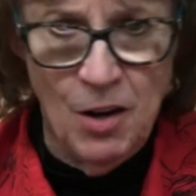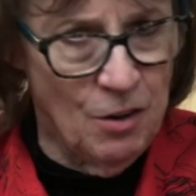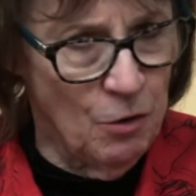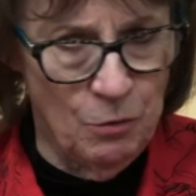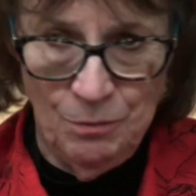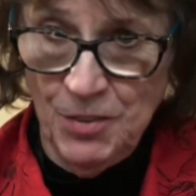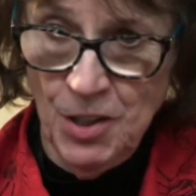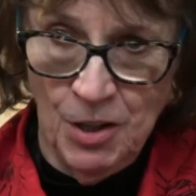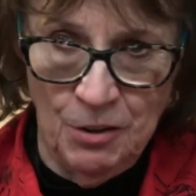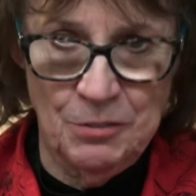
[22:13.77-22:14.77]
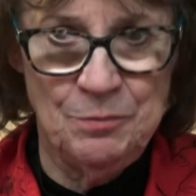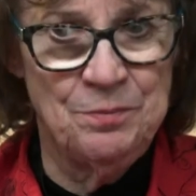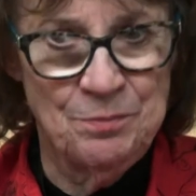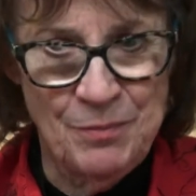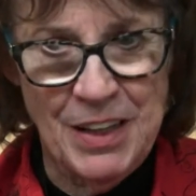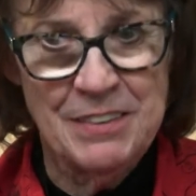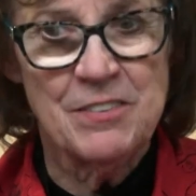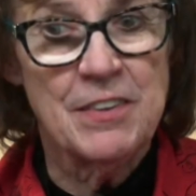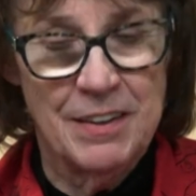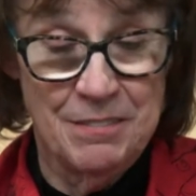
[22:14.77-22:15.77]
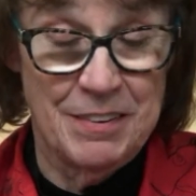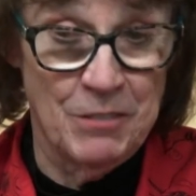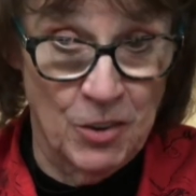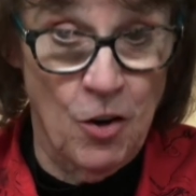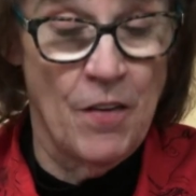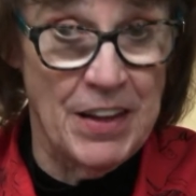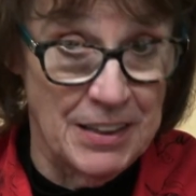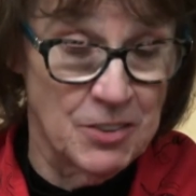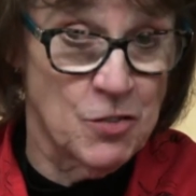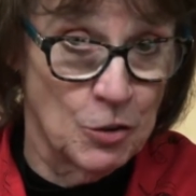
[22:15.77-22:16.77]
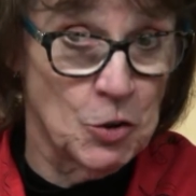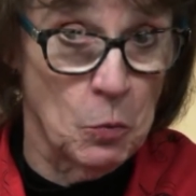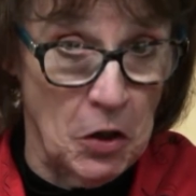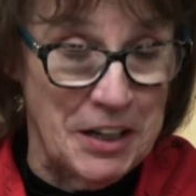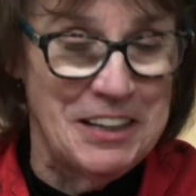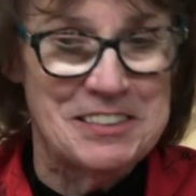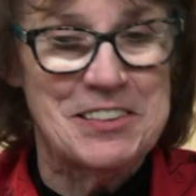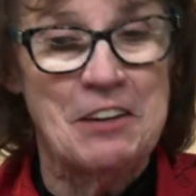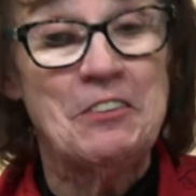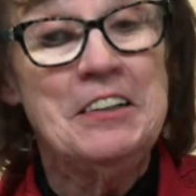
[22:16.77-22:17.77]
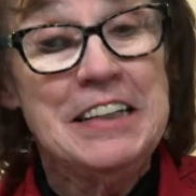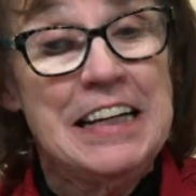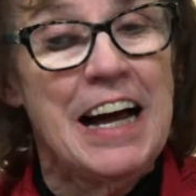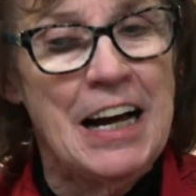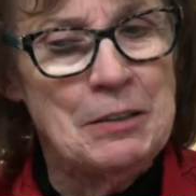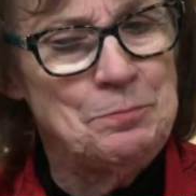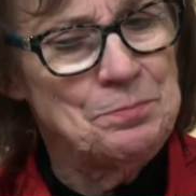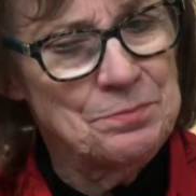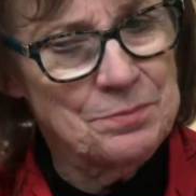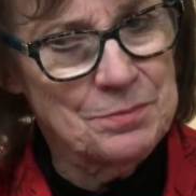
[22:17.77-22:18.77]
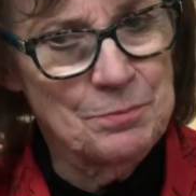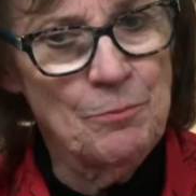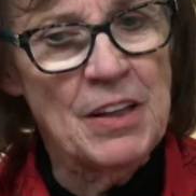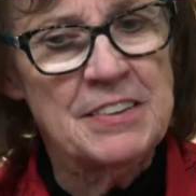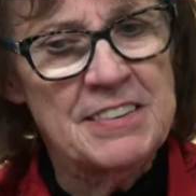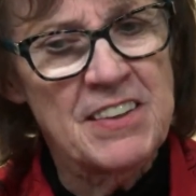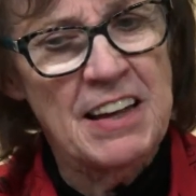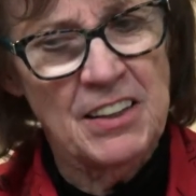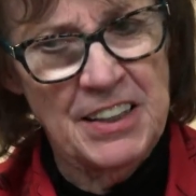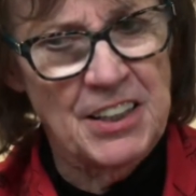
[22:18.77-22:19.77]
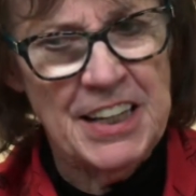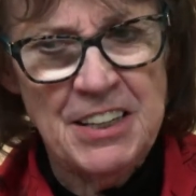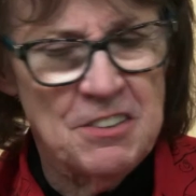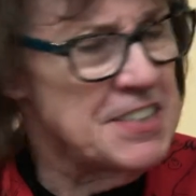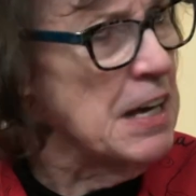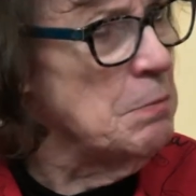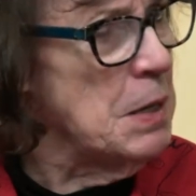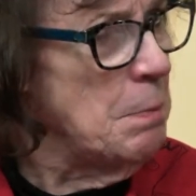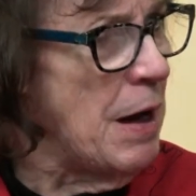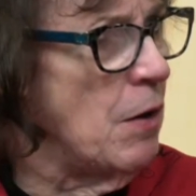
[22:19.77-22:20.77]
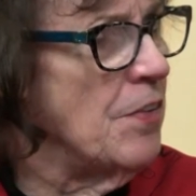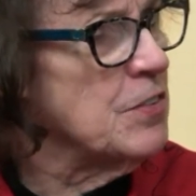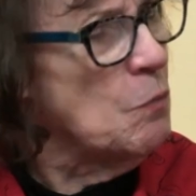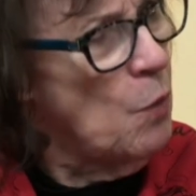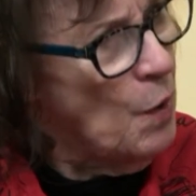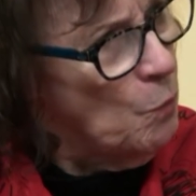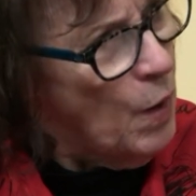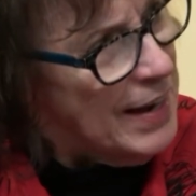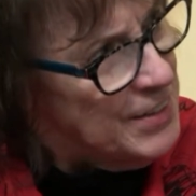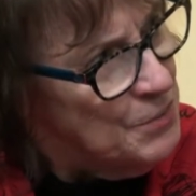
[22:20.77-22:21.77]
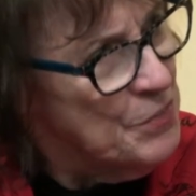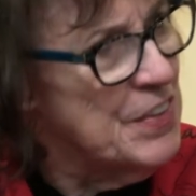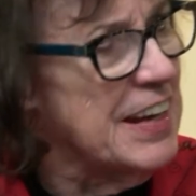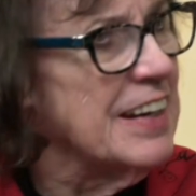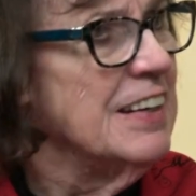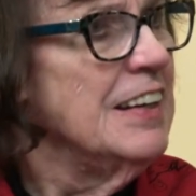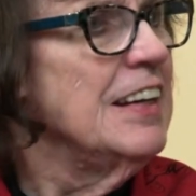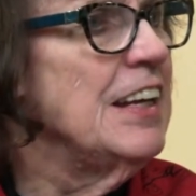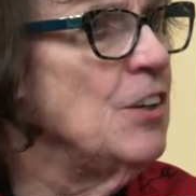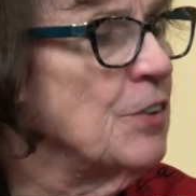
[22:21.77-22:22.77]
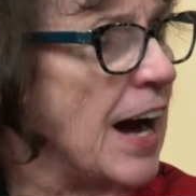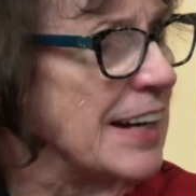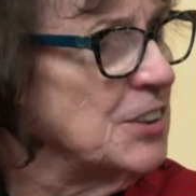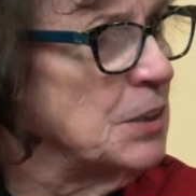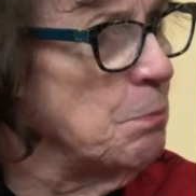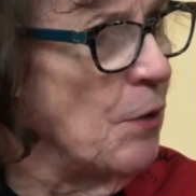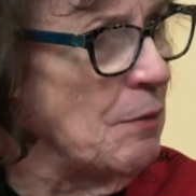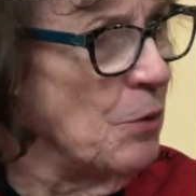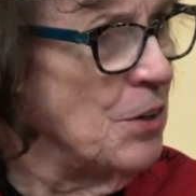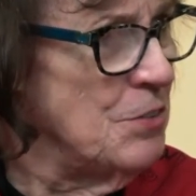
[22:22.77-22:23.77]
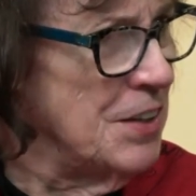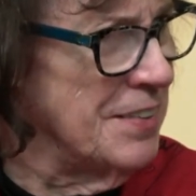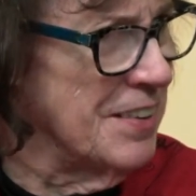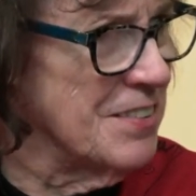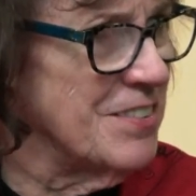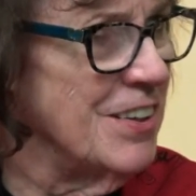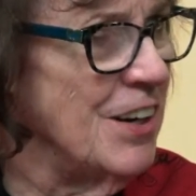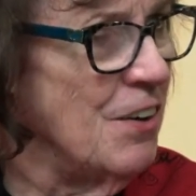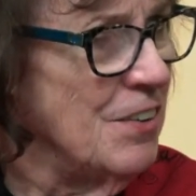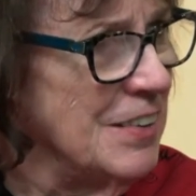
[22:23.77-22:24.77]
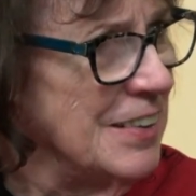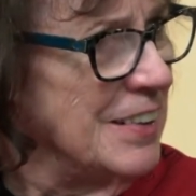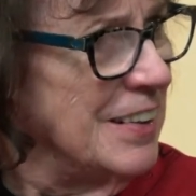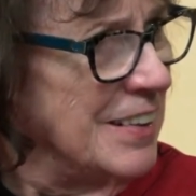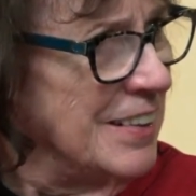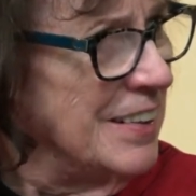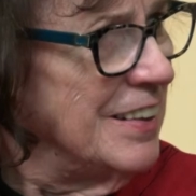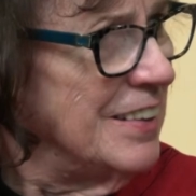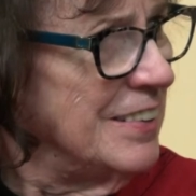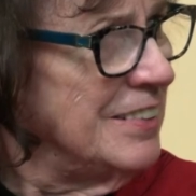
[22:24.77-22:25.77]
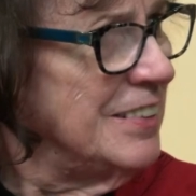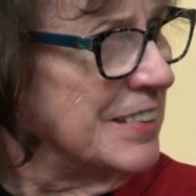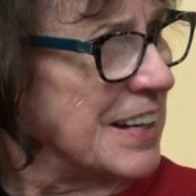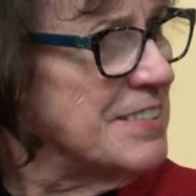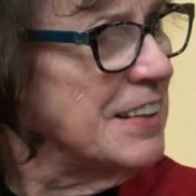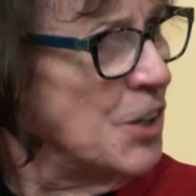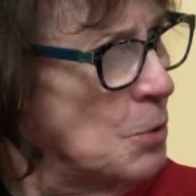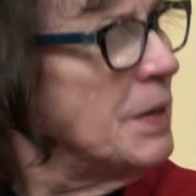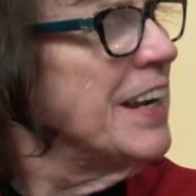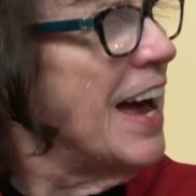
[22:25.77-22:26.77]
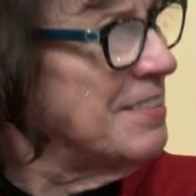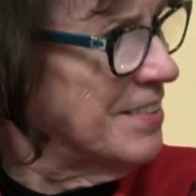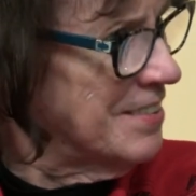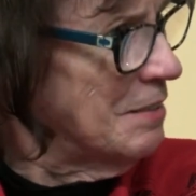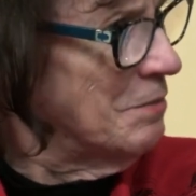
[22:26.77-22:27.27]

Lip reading: or you can call that a little social work kind of stuff, and to say, can you tell me about all this? Why do you think you got to the point where you did this? Right, and this is one of the things. Sister Helen, right?